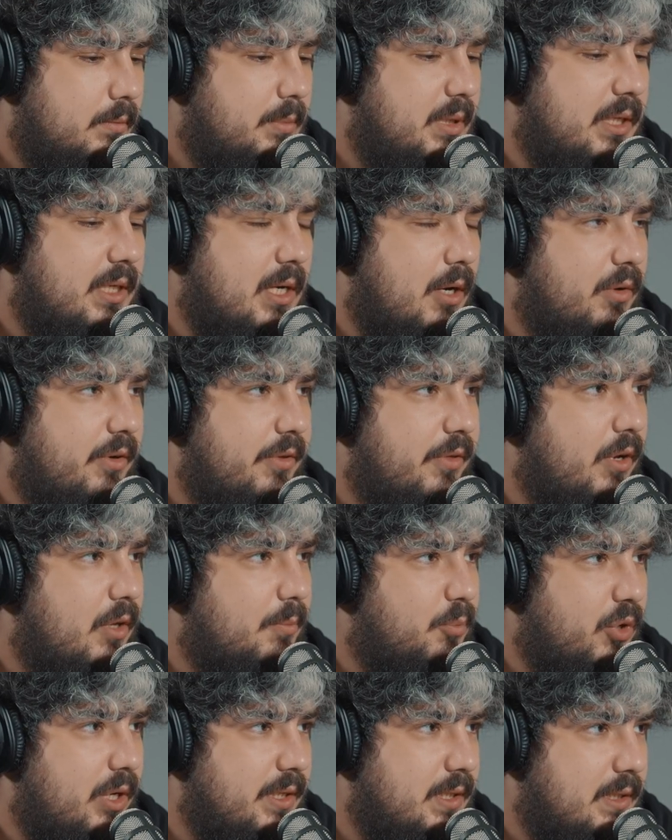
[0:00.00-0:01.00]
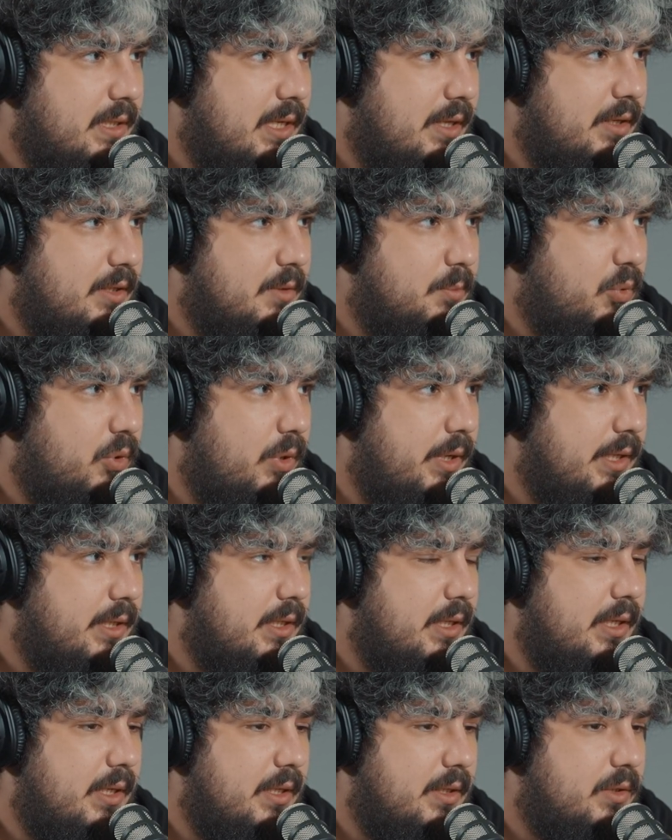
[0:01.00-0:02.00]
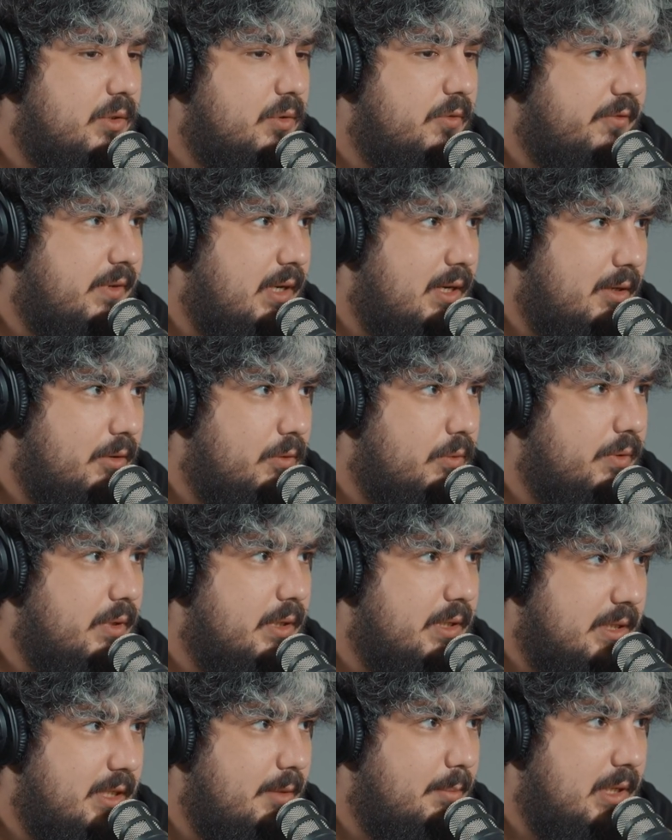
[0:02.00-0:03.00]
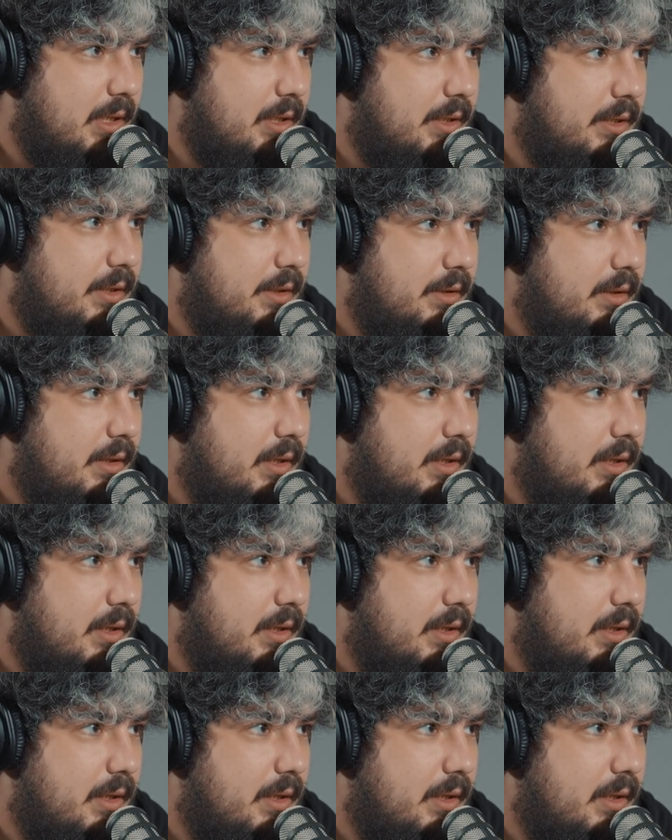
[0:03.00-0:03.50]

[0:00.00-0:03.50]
But our thought process at this point is to follow a similar